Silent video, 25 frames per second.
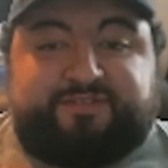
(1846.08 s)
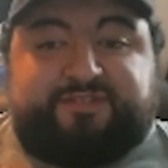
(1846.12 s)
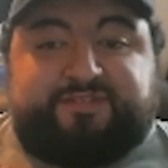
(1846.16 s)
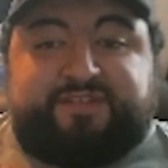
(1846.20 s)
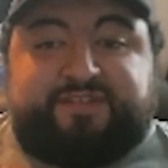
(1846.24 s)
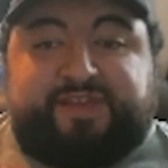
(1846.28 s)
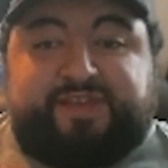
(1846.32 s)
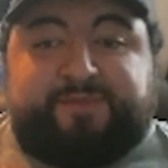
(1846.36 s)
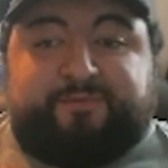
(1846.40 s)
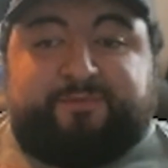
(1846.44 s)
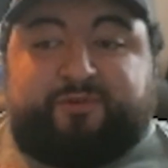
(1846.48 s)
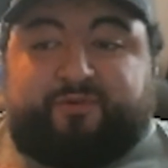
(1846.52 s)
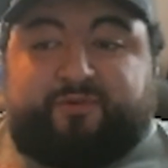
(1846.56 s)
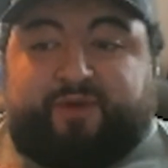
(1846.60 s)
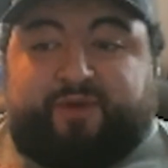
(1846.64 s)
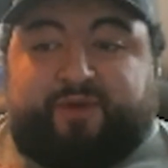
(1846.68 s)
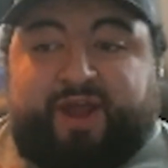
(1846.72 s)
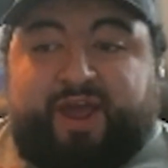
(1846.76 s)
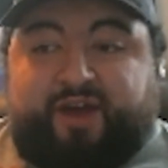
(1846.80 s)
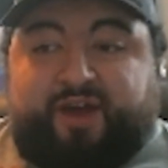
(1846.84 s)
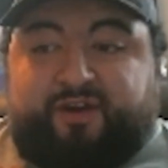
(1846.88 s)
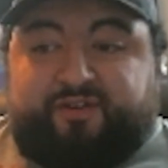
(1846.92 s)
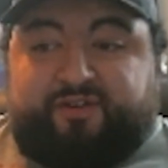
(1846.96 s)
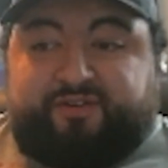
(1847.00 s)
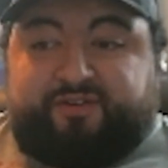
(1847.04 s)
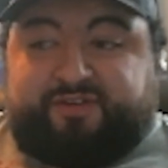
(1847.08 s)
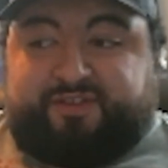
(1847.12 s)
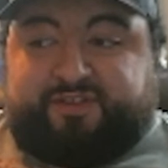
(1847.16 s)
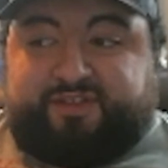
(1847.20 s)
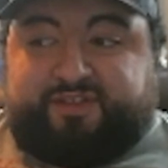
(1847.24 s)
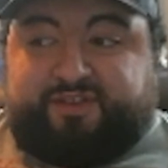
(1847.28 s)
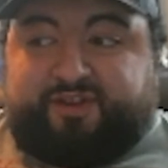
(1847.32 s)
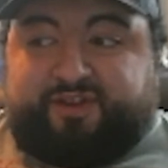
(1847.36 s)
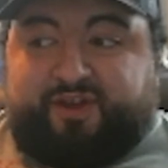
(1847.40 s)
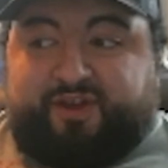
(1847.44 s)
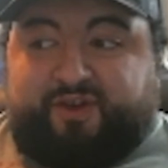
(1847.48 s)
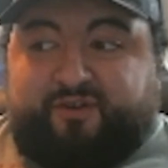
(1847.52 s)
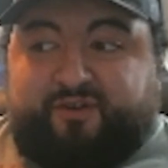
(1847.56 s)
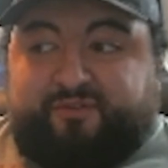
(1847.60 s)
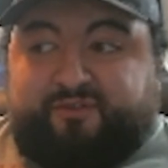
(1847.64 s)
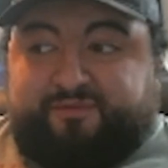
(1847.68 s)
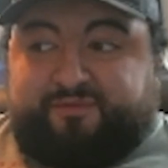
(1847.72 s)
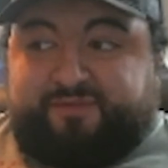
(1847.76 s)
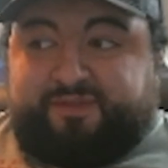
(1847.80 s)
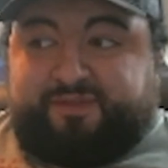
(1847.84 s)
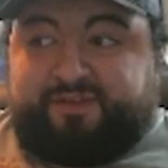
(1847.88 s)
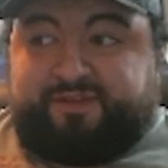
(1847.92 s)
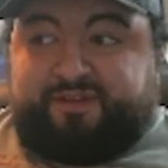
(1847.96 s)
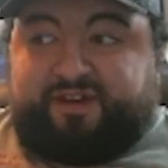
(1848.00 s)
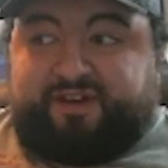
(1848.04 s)
deep ground,
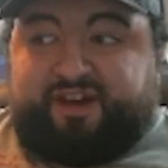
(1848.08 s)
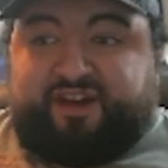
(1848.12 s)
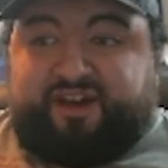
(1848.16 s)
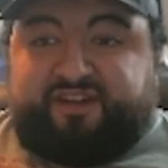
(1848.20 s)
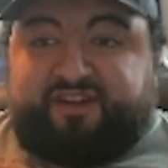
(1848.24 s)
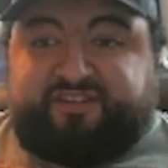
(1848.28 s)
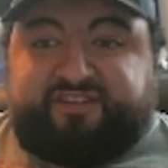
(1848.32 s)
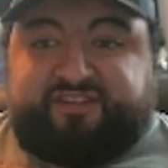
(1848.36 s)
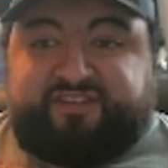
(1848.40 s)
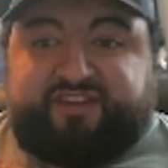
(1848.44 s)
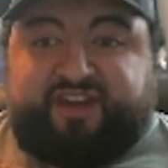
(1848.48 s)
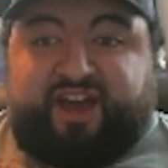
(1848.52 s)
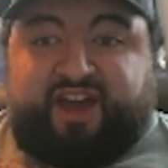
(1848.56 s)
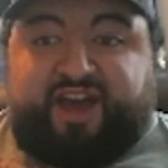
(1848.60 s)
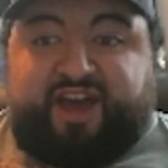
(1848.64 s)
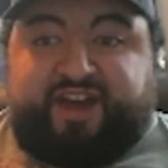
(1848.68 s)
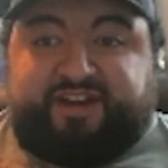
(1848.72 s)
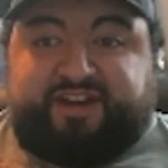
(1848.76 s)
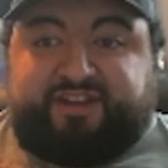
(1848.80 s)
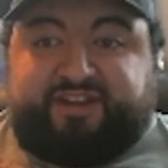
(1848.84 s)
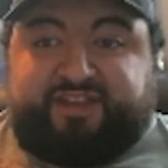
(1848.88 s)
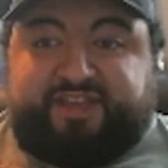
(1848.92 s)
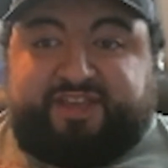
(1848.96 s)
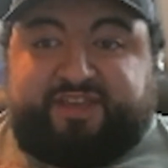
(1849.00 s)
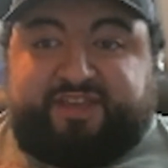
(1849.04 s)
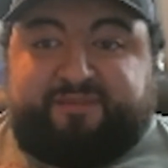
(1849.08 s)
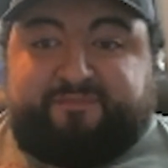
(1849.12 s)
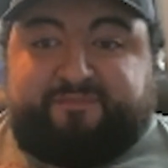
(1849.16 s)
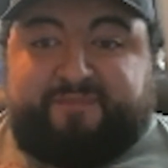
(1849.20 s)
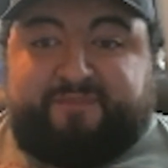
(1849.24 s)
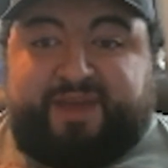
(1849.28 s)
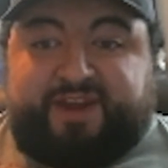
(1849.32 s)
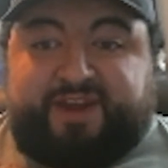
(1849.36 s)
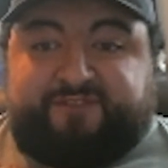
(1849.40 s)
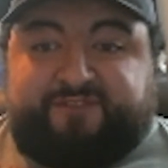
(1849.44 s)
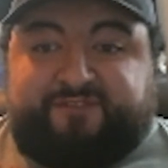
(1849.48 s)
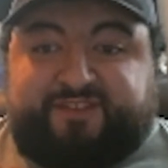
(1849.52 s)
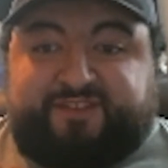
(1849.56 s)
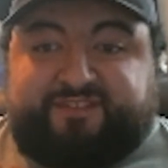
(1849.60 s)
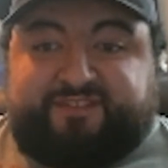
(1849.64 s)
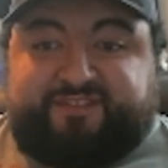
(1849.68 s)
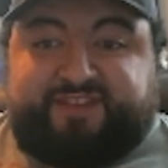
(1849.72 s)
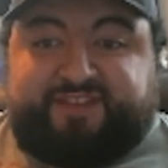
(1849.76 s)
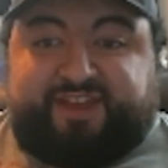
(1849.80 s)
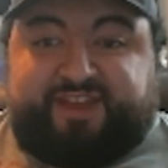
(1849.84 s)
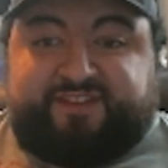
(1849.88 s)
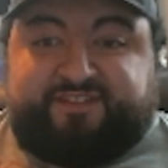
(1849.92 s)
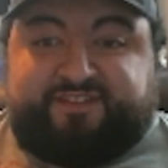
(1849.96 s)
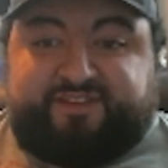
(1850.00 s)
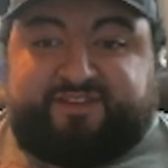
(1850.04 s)
ungodly
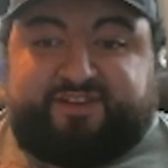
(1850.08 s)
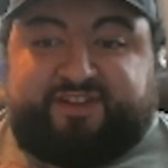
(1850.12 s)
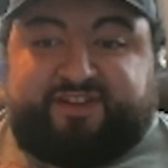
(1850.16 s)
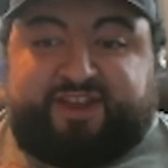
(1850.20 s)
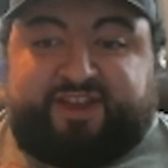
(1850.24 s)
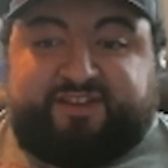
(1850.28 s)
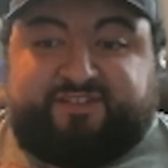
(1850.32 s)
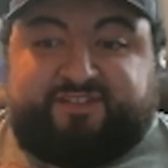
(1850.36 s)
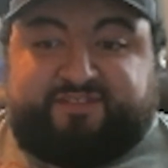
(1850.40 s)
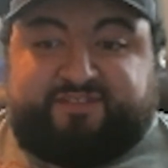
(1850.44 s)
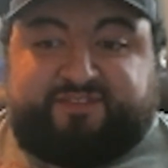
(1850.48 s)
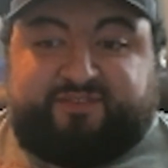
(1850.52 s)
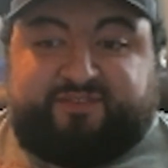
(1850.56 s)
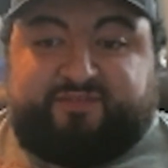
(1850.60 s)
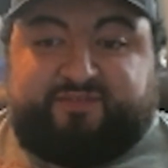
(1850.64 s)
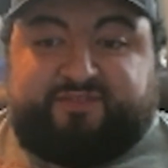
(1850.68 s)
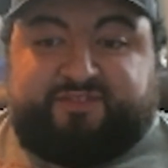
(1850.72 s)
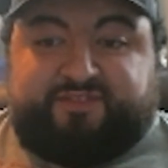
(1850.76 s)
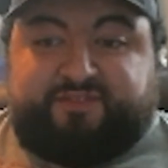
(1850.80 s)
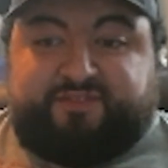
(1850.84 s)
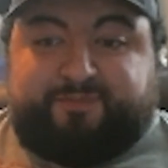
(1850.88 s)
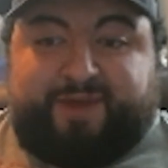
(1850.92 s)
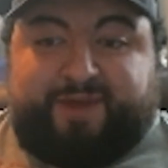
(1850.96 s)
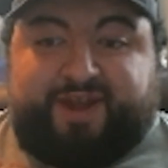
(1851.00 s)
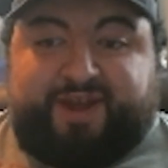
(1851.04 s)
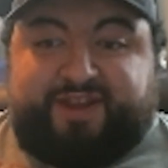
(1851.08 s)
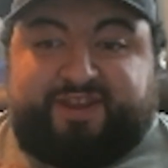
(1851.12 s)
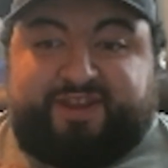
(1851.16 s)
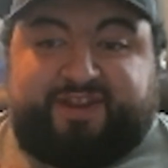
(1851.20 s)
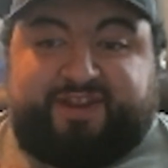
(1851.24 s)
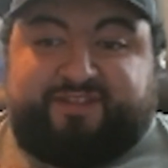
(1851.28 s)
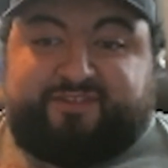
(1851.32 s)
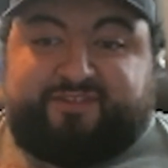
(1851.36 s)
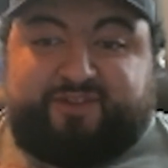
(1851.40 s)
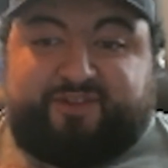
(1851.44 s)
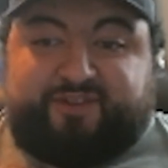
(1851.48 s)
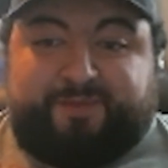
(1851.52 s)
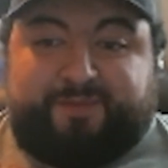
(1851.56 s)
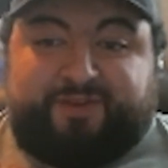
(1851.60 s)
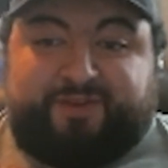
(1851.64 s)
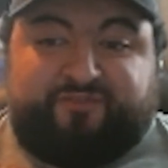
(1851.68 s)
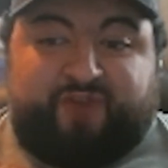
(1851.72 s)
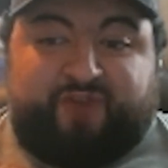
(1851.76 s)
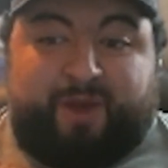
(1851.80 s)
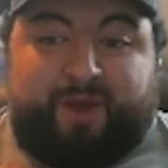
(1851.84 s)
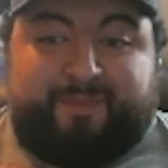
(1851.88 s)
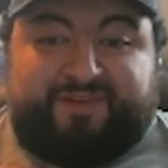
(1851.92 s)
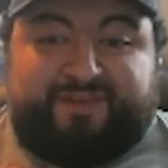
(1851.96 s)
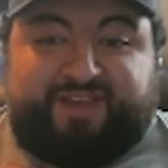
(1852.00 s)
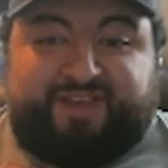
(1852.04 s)
manifestation that just uses his body, and it's going to be
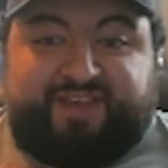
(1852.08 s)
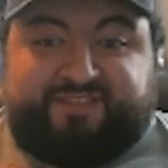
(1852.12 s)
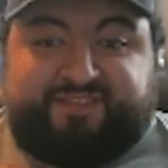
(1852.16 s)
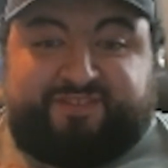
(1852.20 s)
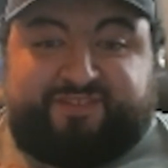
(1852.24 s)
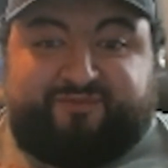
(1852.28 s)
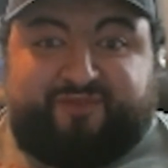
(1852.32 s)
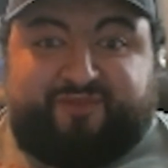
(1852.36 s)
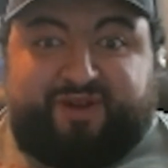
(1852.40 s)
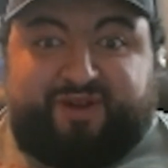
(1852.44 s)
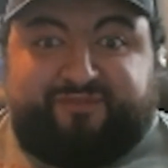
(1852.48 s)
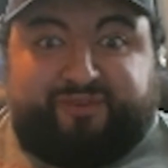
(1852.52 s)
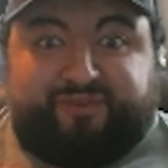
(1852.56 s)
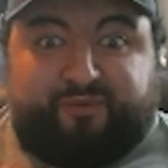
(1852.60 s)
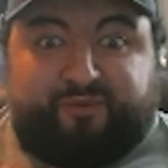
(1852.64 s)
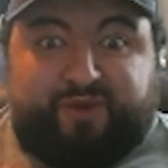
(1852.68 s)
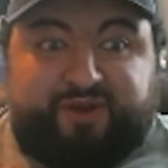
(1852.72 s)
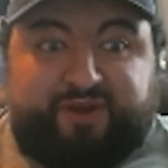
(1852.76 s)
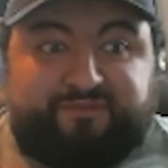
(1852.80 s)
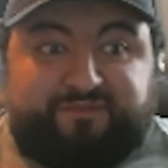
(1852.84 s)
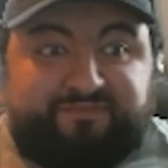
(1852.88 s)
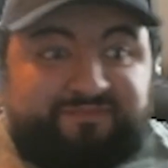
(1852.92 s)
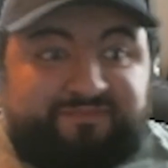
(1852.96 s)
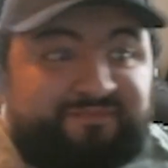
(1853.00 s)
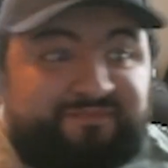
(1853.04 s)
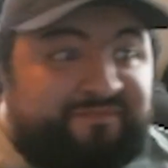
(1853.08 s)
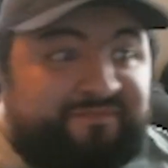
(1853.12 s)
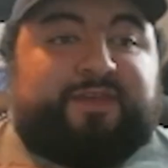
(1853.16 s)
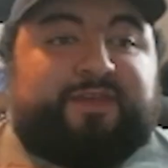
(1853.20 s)
traumatizing for everyone.